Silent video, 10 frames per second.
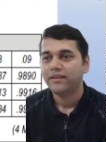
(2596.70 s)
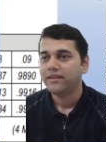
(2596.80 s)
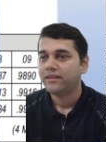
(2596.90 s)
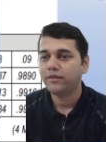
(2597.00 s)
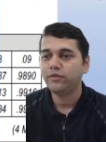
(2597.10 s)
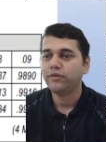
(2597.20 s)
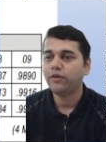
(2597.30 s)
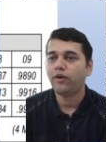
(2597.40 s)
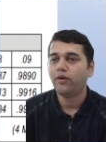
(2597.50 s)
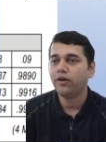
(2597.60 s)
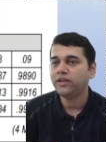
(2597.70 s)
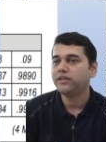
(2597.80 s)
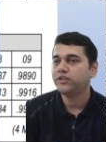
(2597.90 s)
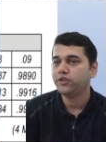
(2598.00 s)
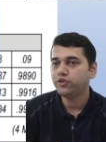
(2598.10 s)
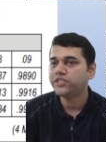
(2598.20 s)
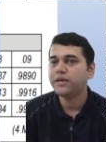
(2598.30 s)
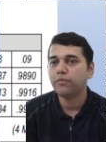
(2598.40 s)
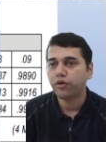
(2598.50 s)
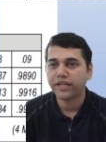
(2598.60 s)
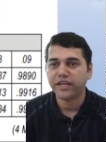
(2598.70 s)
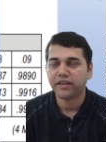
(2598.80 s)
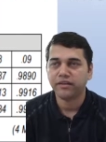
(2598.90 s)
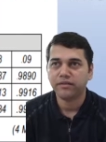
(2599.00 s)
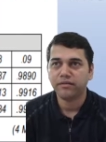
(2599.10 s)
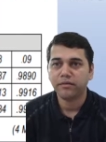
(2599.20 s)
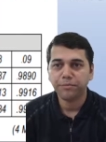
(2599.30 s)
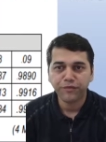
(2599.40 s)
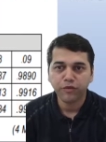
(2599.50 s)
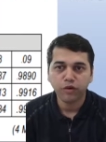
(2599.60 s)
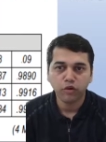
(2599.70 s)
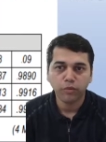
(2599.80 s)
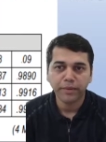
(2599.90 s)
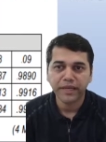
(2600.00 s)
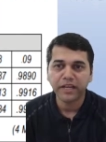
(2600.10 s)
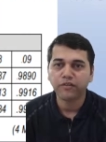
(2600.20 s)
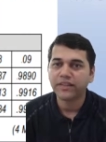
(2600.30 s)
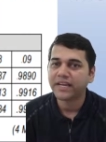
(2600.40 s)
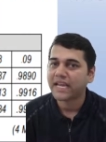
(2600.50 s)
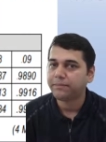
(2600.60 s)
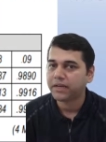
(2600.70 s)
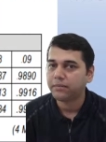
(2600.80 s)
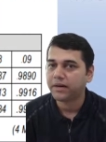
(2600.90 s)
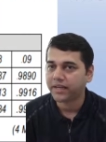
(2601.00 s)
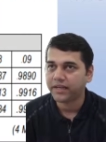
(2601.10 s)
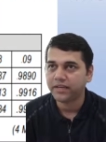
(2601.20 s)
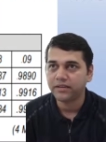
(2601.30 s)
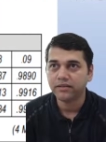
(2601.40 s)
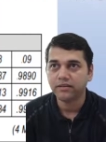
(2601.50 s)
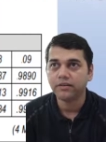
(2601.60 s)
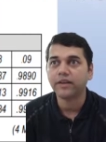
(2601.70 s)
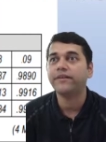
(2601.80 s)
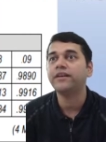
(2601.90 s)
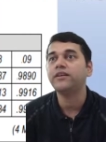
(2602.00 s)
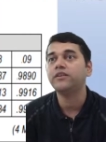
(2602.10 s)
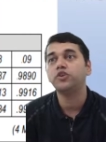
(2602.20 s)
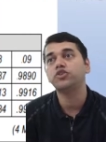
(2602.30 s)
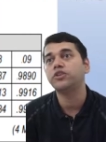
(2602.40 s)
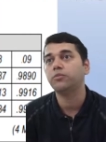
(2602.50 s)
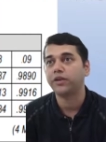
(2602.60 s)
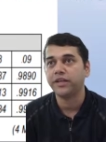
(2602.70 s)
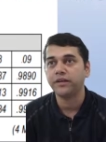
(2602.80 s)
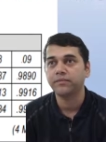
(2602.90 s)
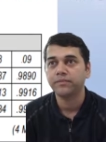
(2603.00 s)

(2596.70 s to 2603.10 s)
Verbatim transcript: Now on Tuesday morning, before opening of the capital market, okay, when Tuesday morning,